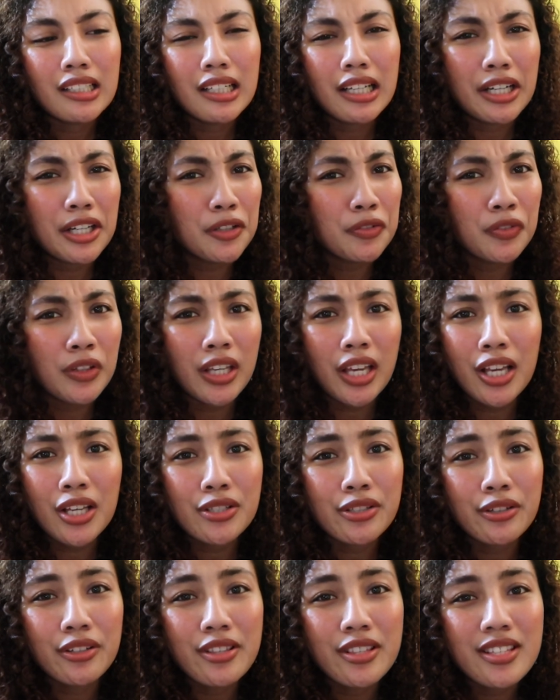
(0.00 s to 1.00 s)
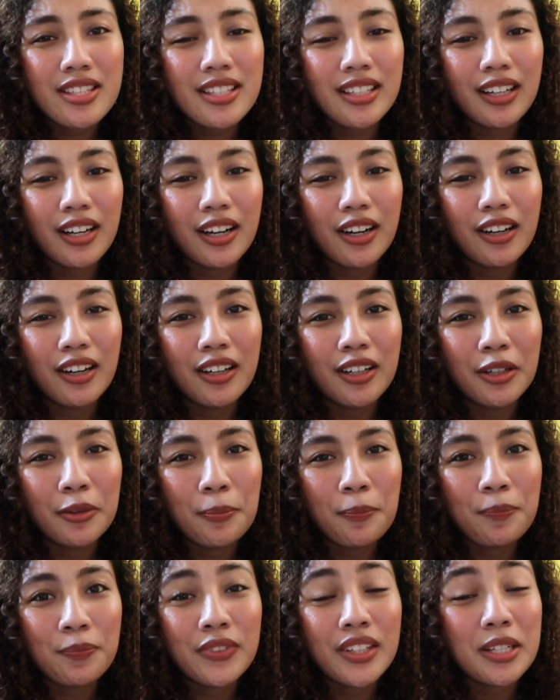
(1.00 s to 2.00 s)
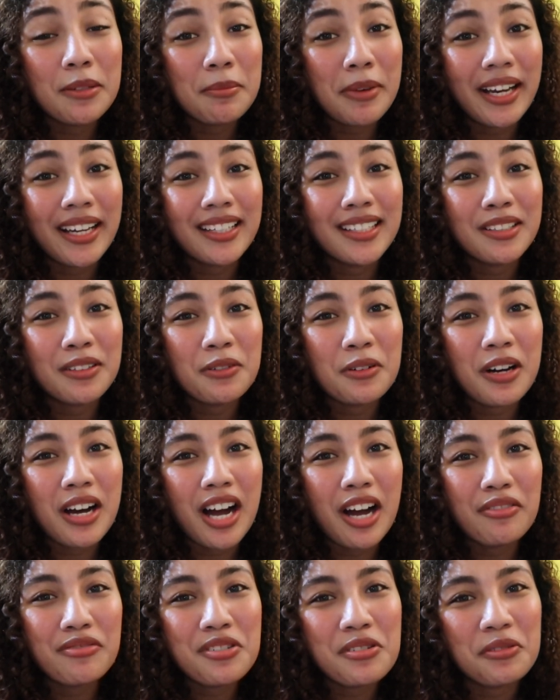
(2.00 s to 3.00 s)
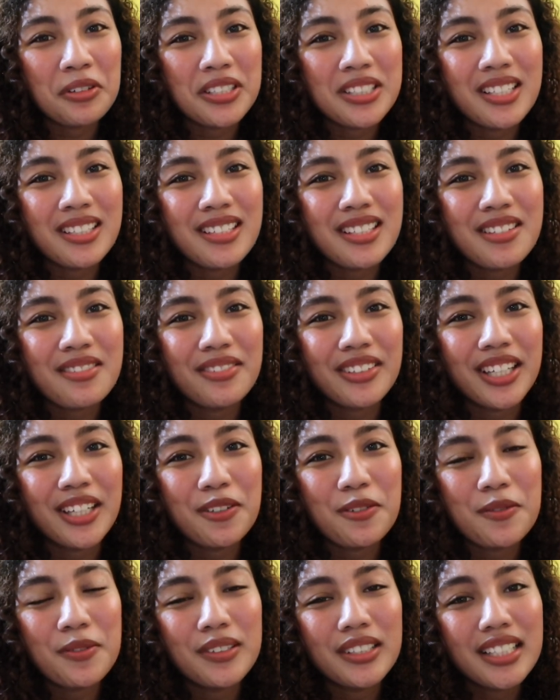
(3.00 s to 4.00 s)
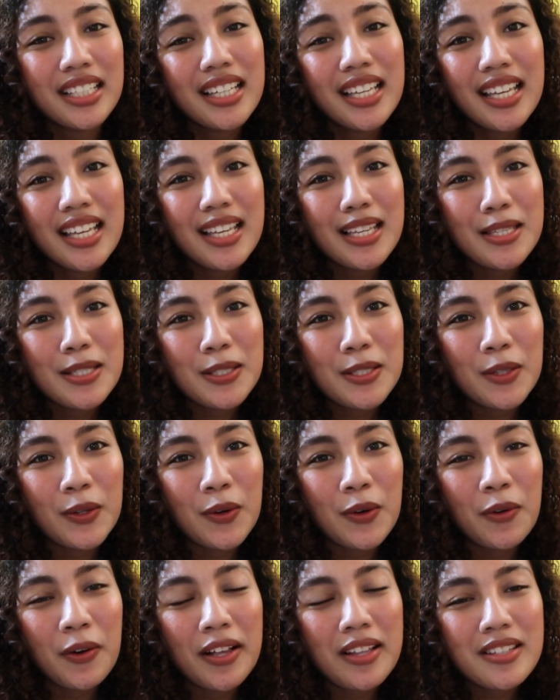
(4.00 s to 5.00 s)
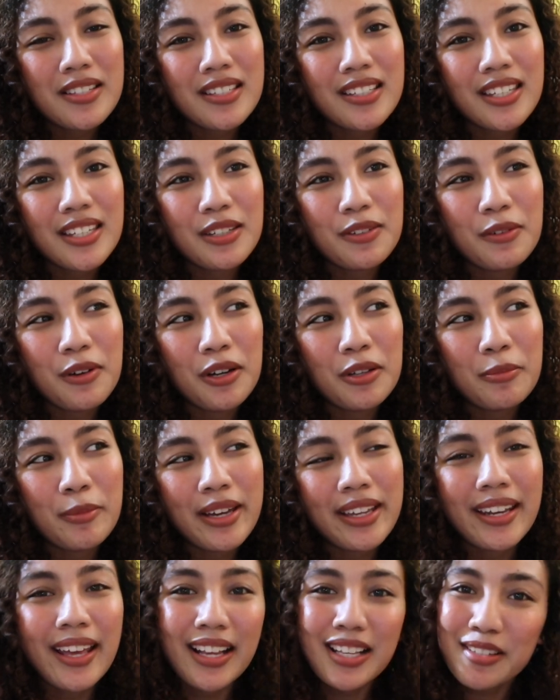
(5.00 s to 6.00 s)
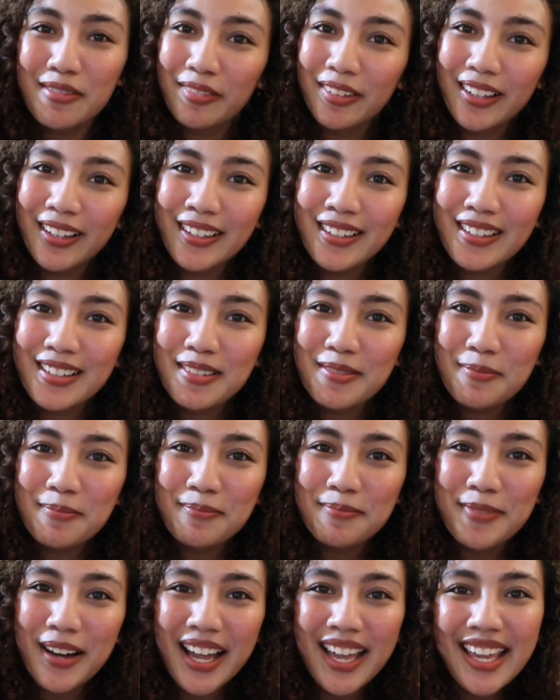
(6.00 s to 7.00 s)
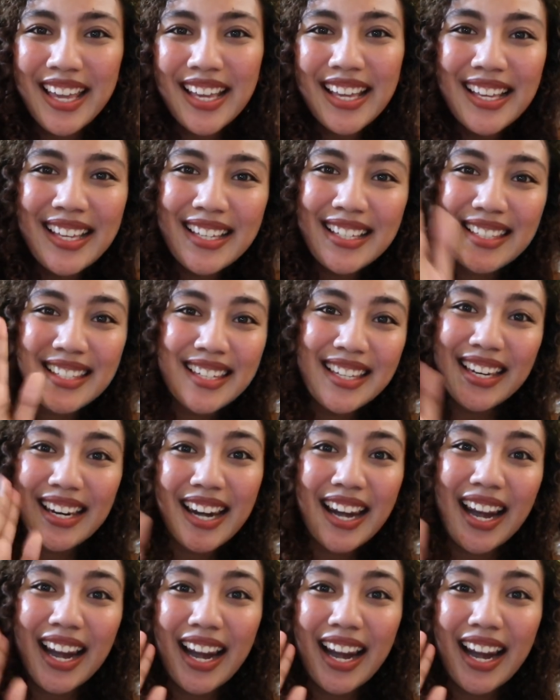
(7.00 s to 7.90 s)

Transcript: clarifications in mind after watching this video. So I'll see you on my next vlog. Bye!